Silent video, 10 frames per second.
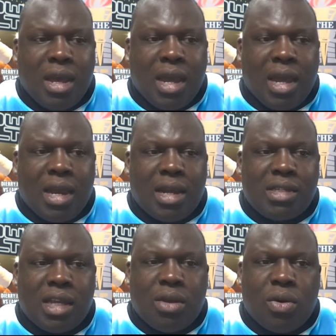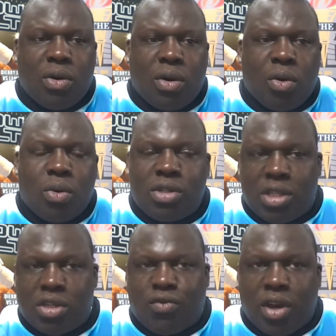And I said, "Oh, it's
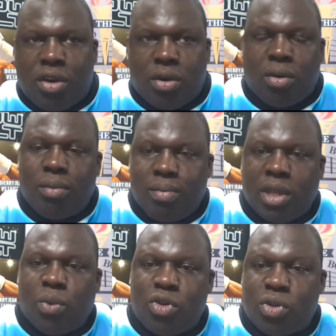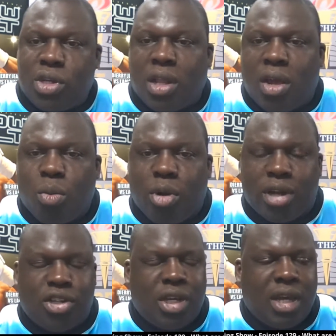this fighter," which was Kalado
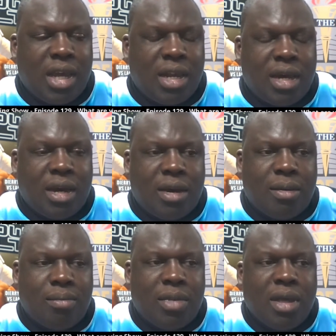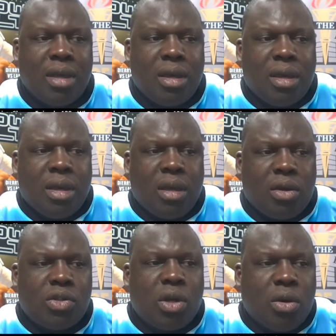Bwachi. And he
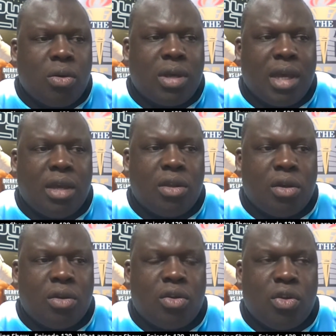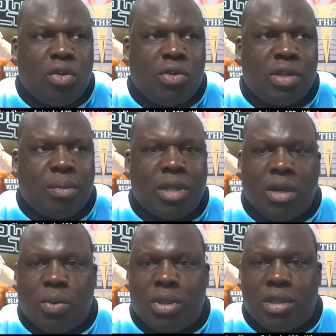goes, "Oh, okay. Do you do
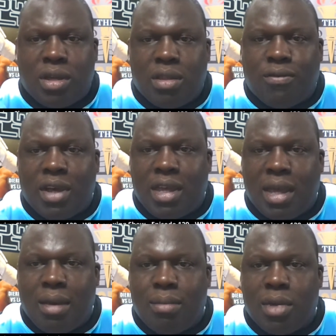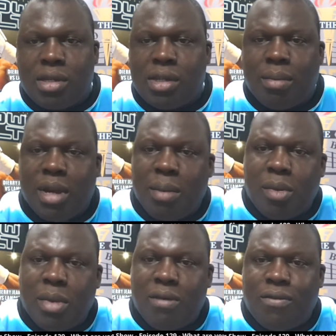something with the fight game? Because I'm an
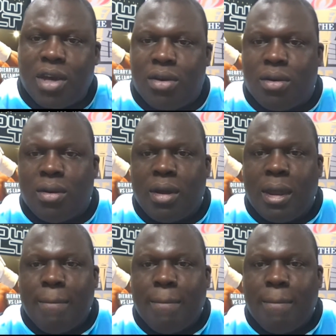MMA fighter."